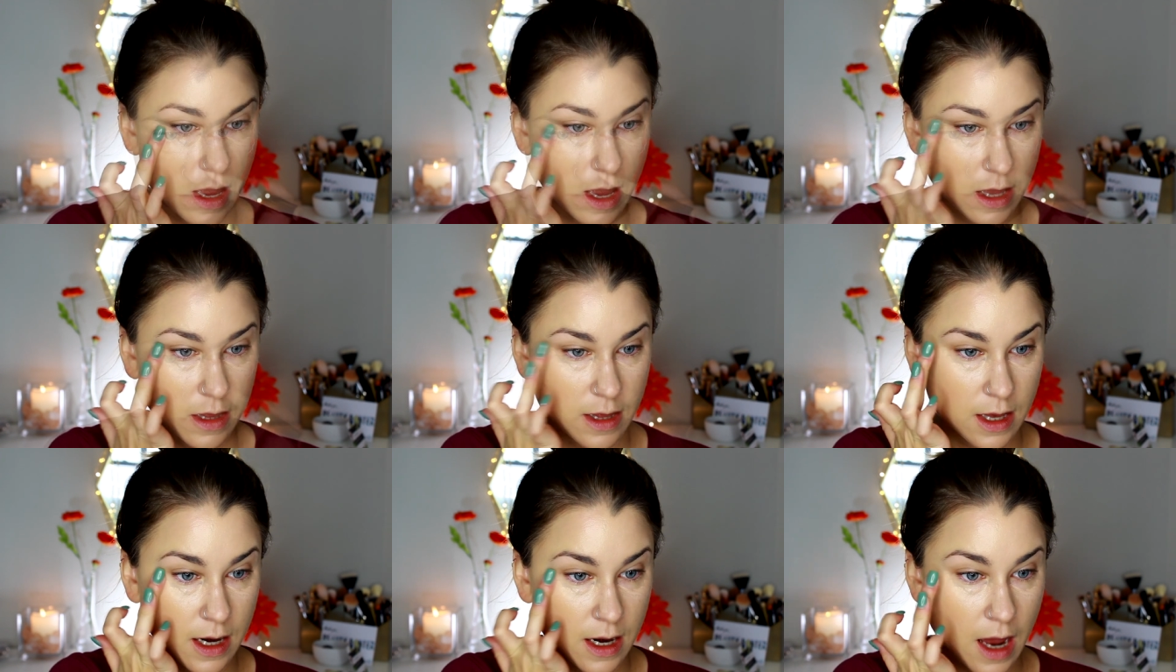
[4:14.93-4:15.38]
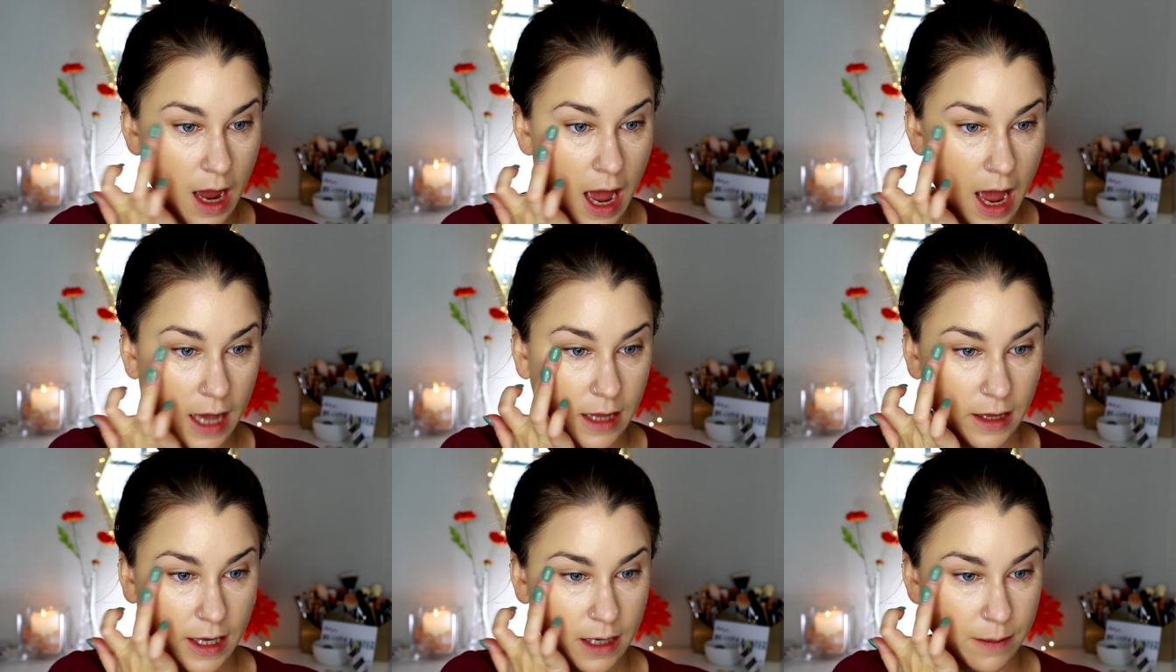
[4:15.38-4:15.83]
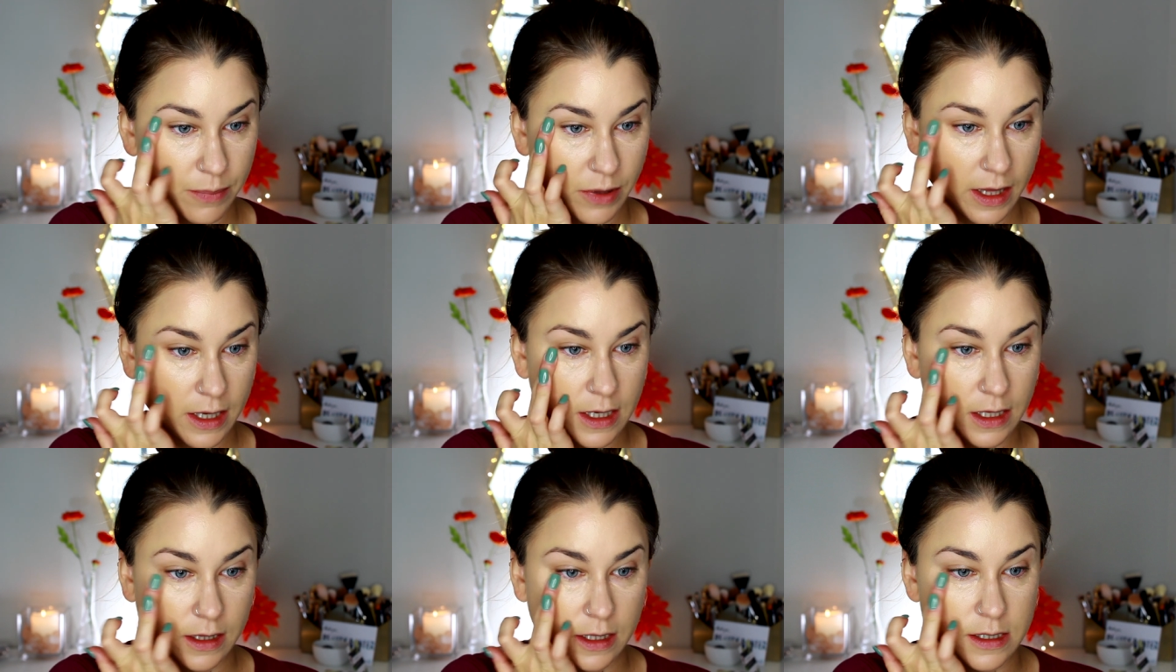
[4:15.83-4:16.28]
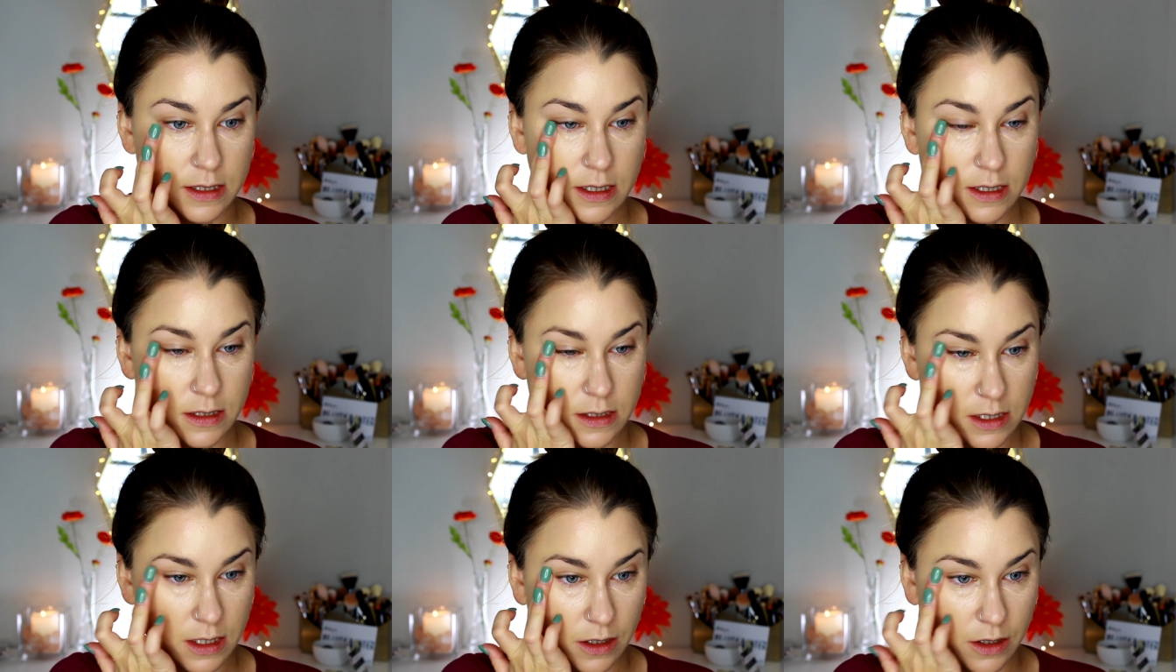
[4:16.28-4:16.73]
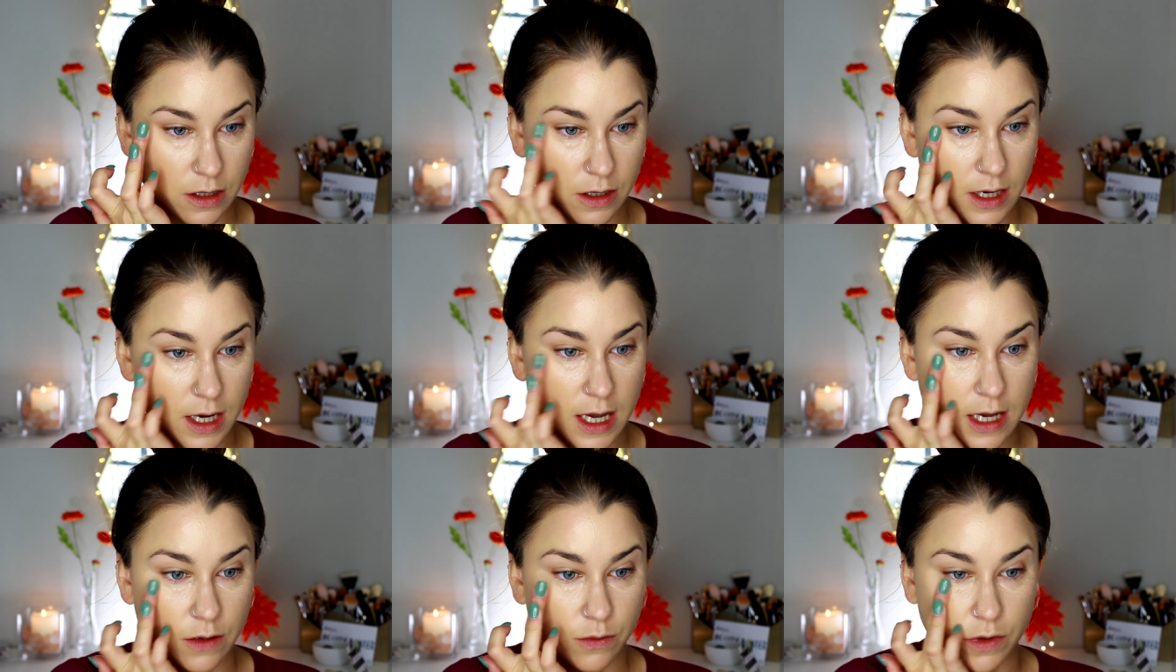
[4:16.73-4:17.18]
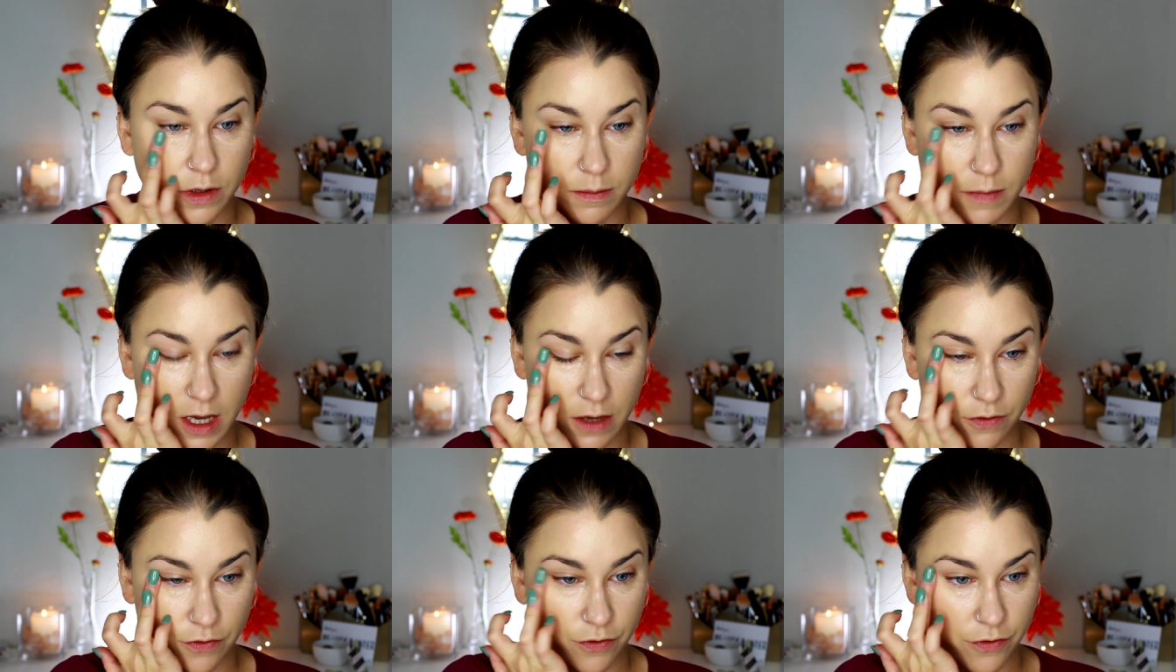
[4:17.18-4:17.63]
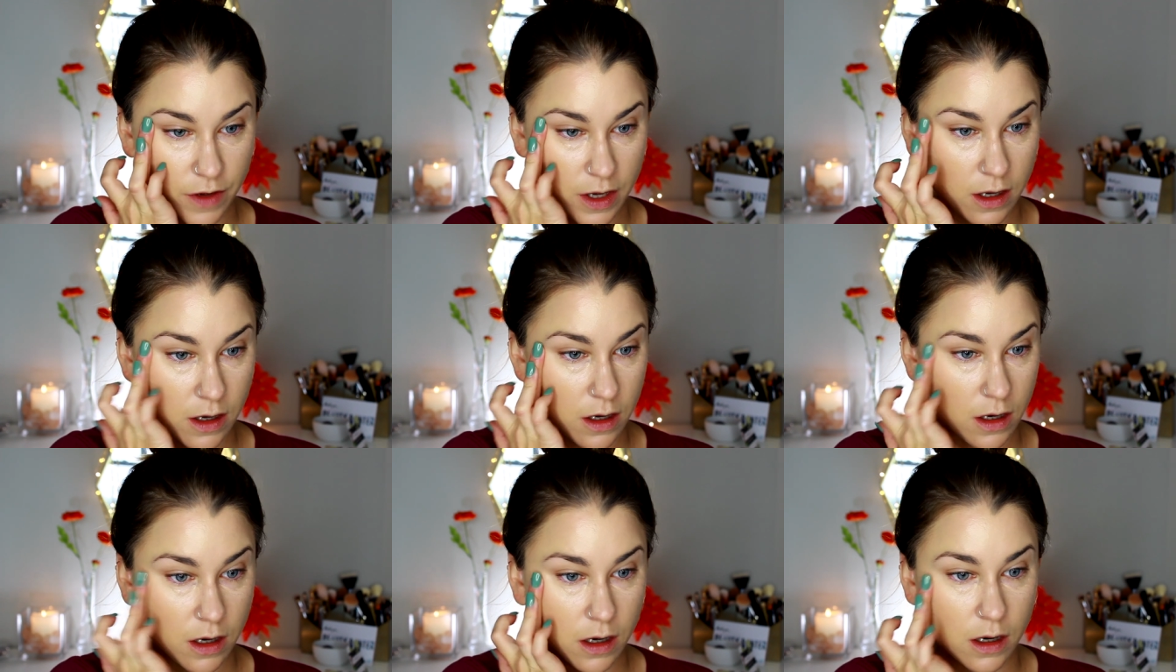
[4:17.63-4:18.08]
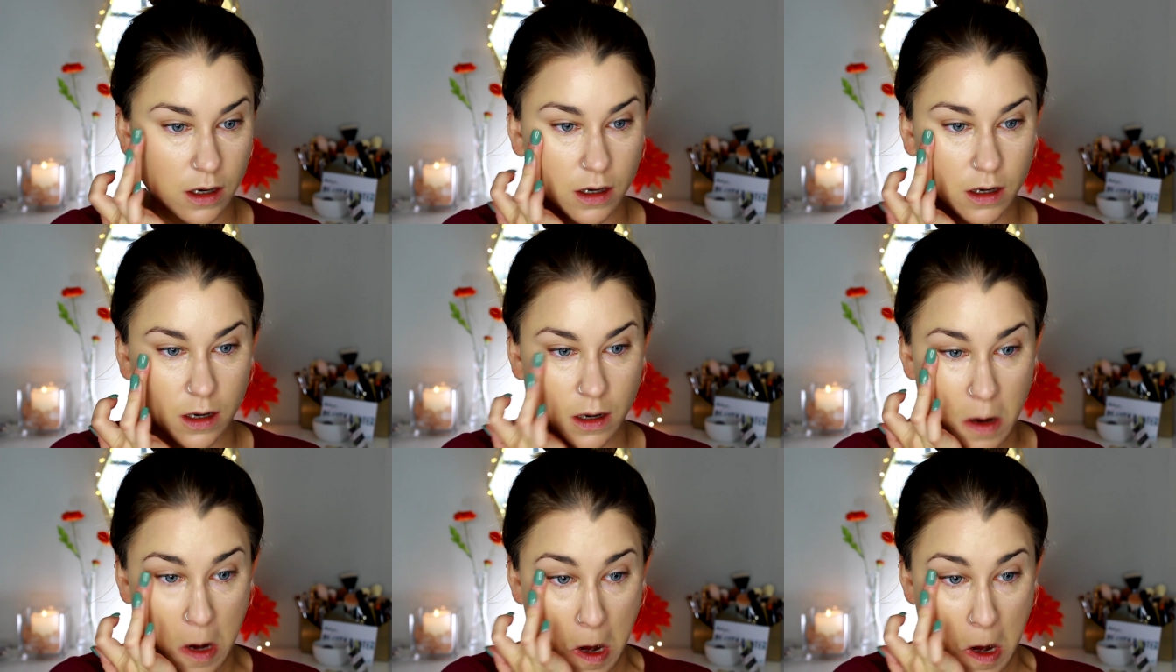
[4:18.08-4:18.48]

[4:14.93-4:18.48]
And then I like blending this concealer in with my finger.